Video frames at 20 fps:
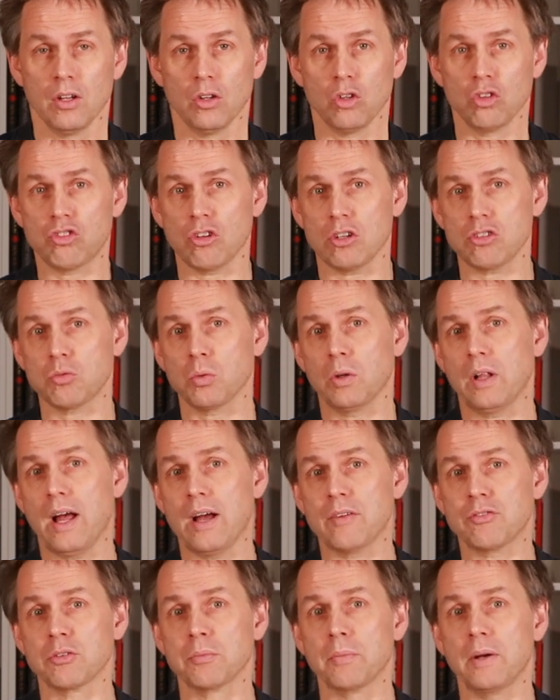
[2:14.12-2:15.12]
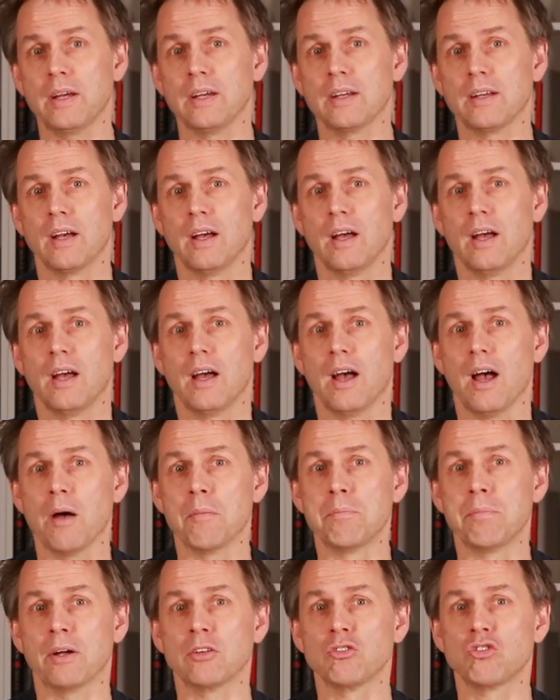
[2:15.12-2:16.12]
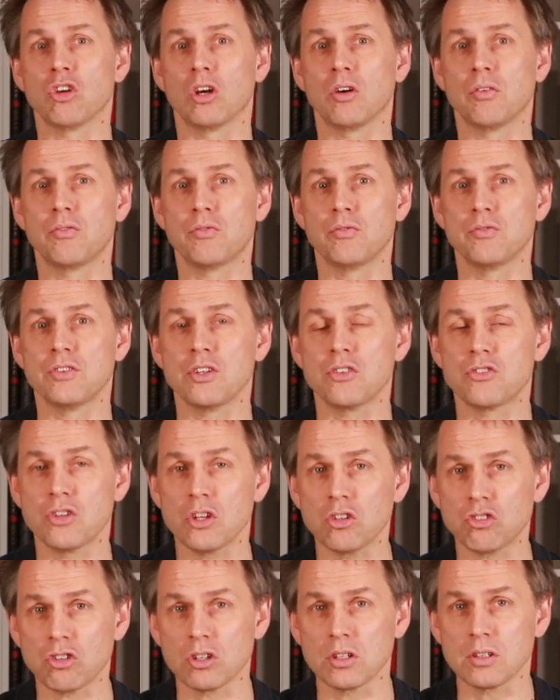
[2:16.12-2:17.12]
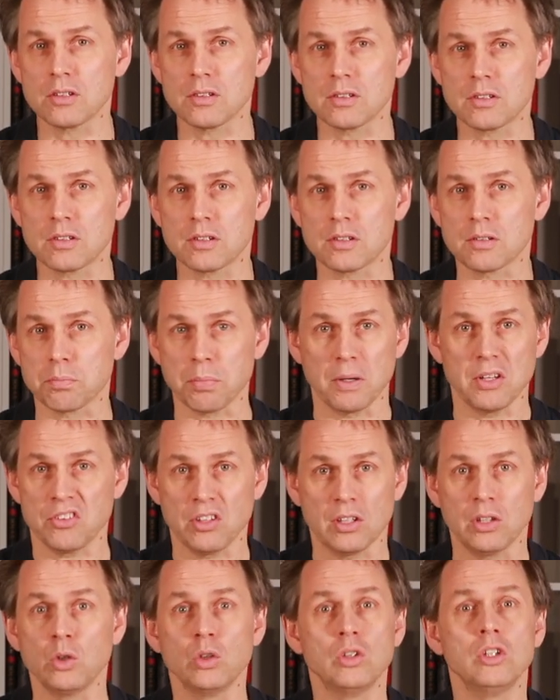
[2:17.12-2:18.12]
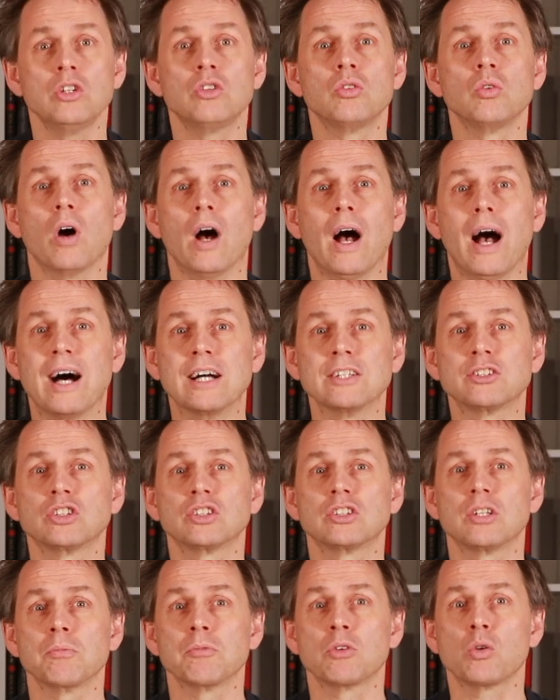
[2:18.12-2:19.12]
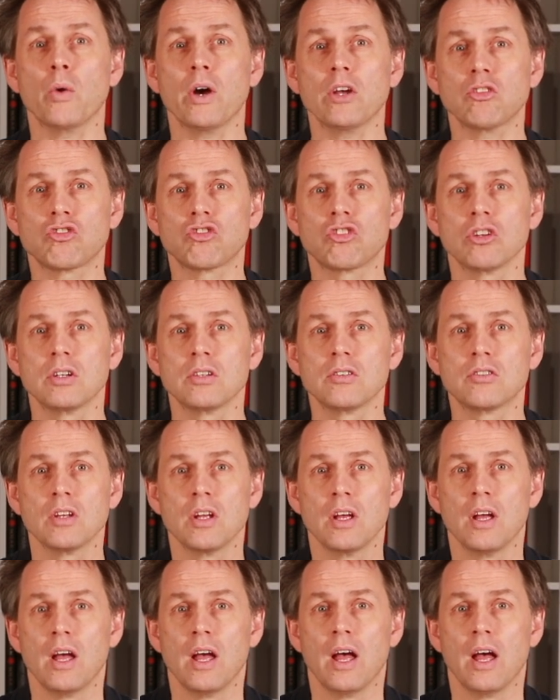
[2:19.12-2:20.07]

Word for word: You just will have to make a bunch of decisions. Basically, you need to answer some questions.